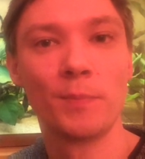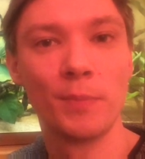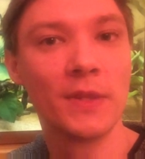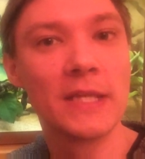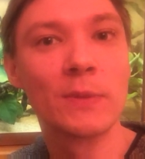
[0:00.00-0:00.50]

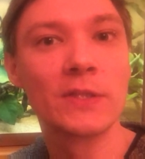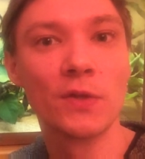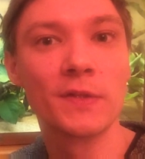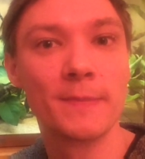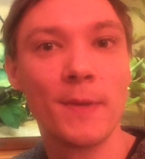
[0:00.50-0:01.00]
but these ones
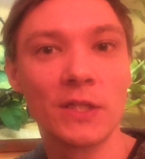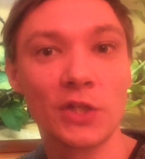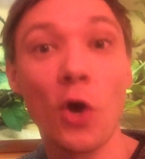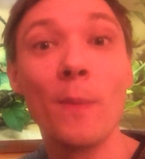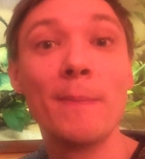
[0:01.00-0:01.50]
not so
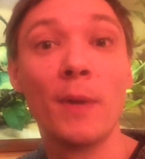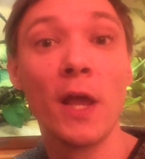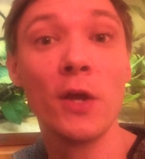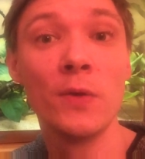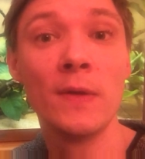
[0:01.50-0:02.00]
much, comment
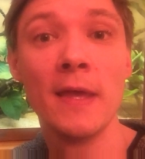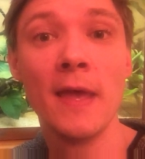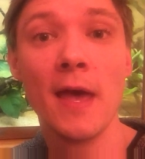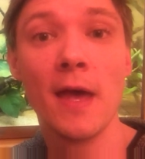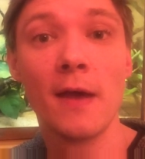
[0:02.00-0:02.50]
below
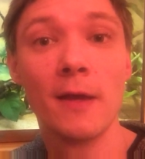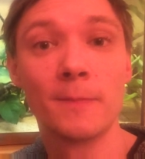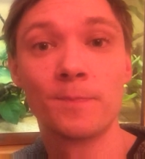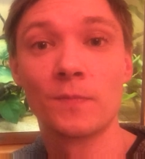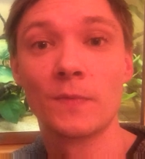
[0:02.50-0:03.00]

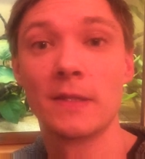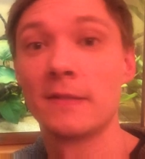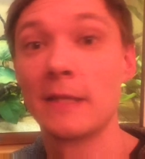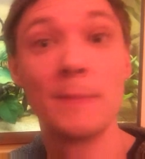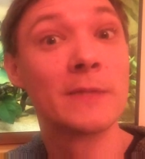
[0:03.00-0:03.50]
to
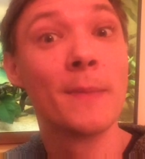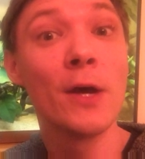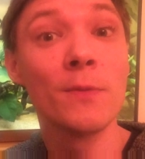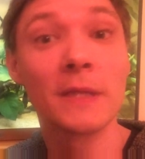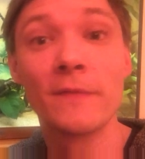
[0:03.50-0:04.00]
give me some
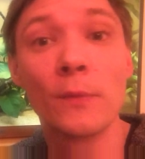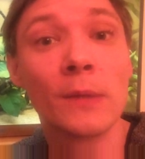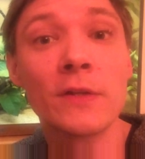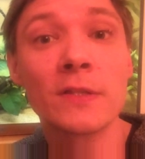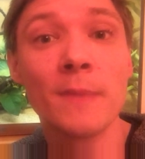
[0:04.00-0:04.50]
help, give
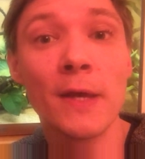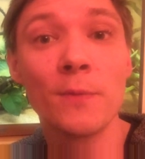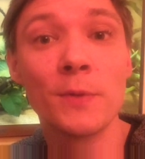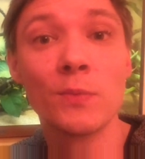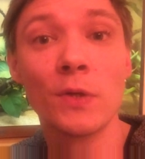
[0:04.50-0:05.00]
everyone else some
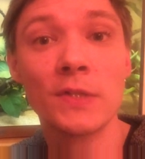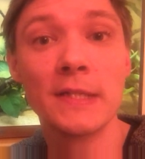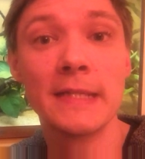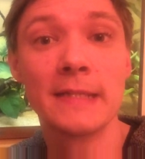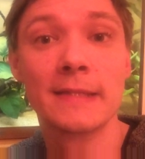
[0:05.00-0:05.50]
help who's
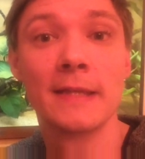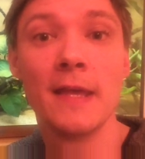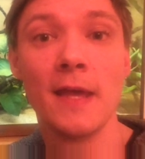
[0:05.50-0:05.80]
watching this.